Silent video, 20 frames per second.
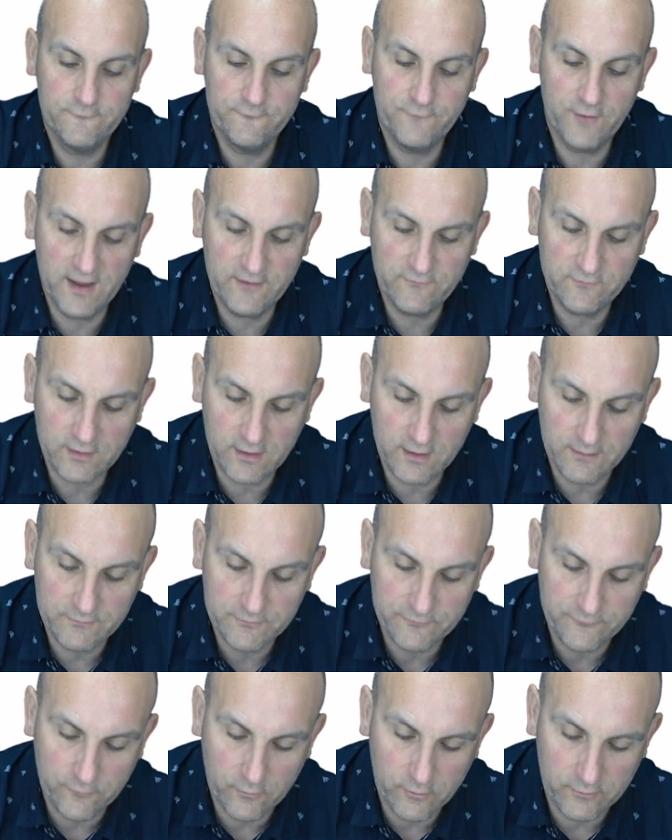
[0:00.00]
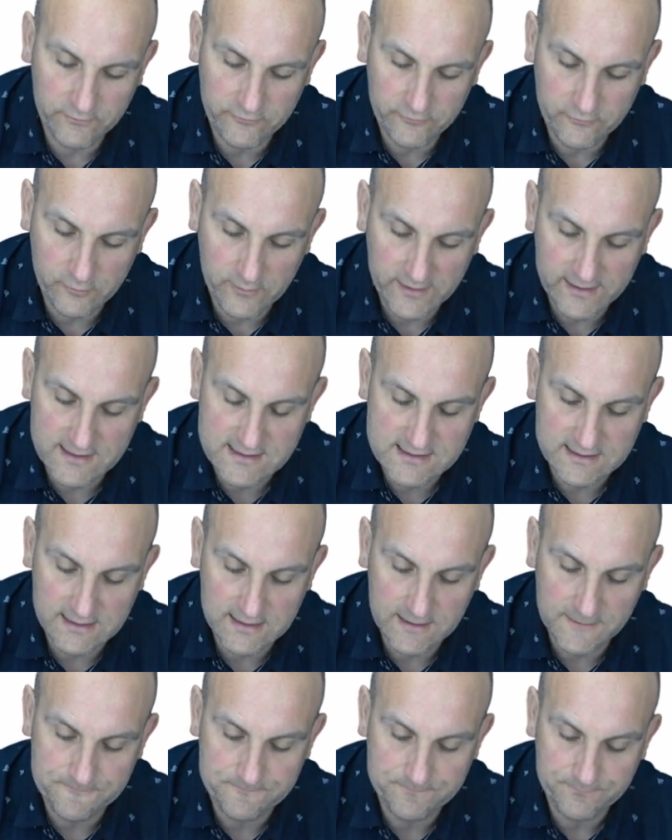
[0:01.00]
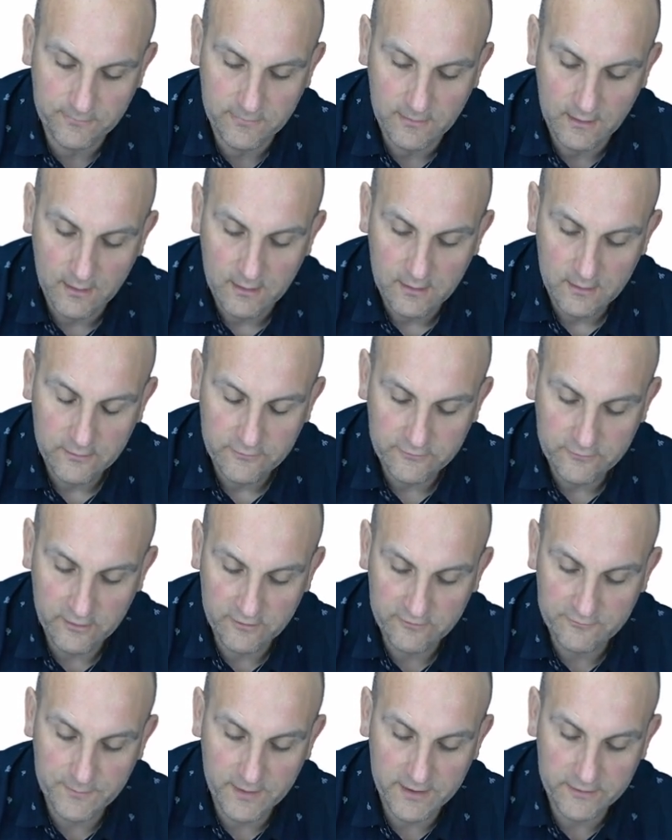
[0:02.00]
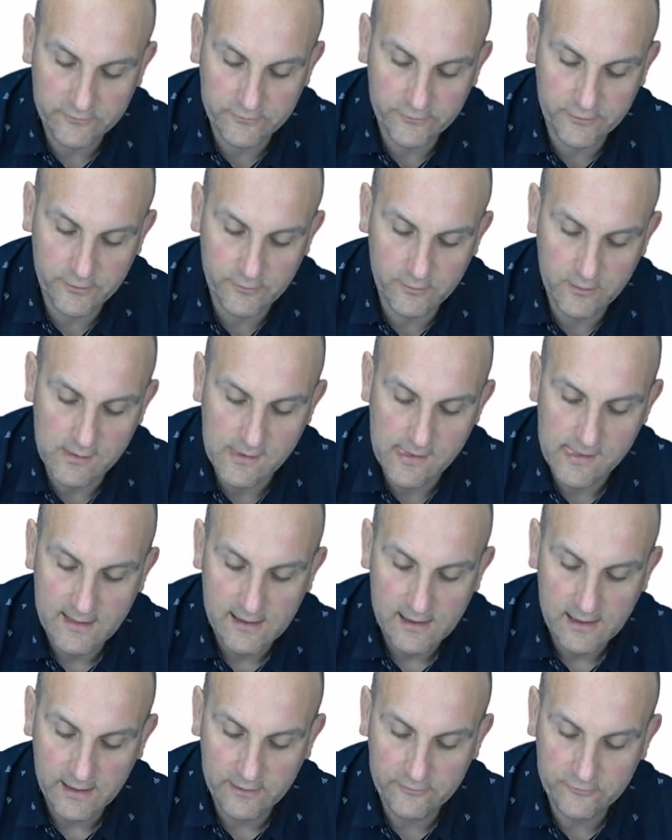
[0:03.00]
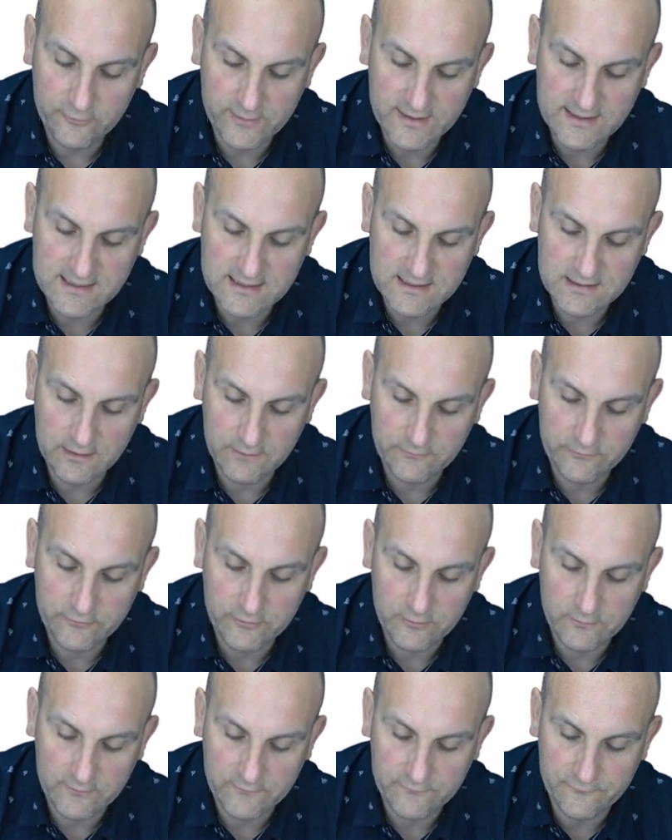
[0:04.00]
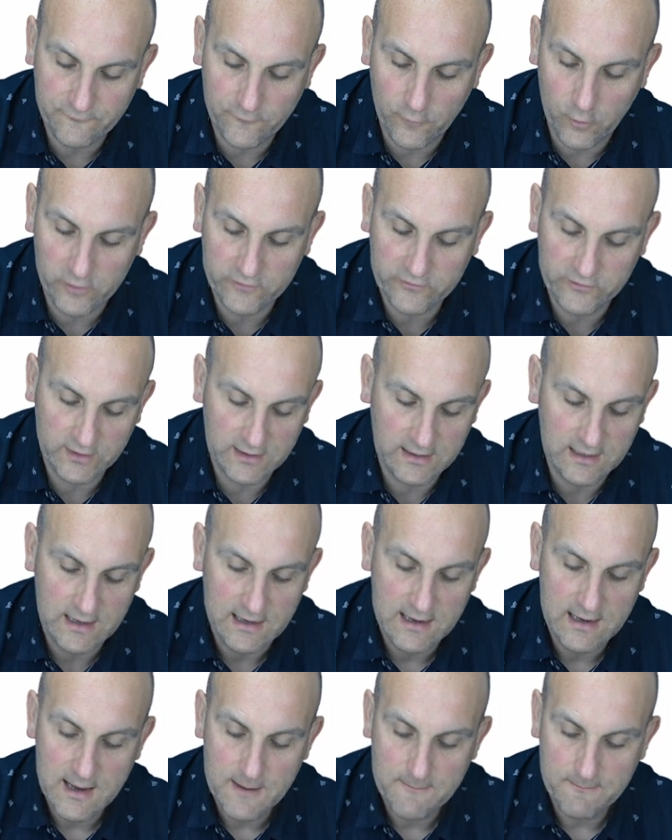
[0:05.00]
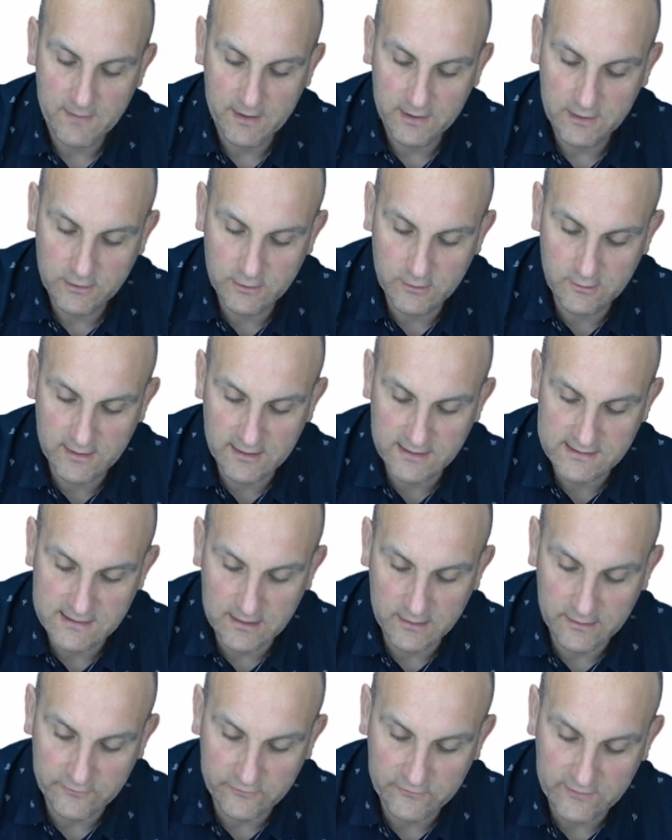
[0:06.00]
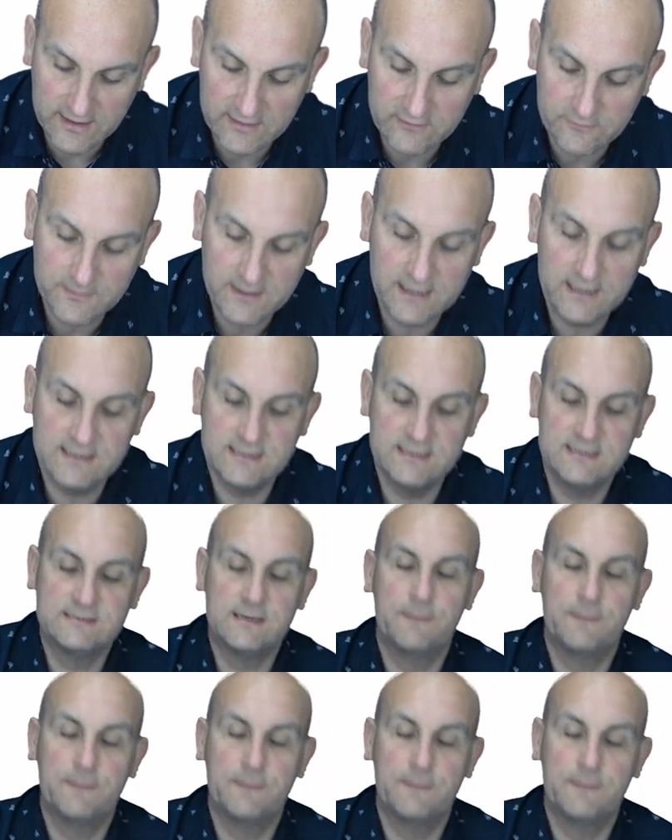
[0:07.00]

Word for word: 5 times 4 is 20, times by 2, and 20 times 2 is 40. My units are centimeters,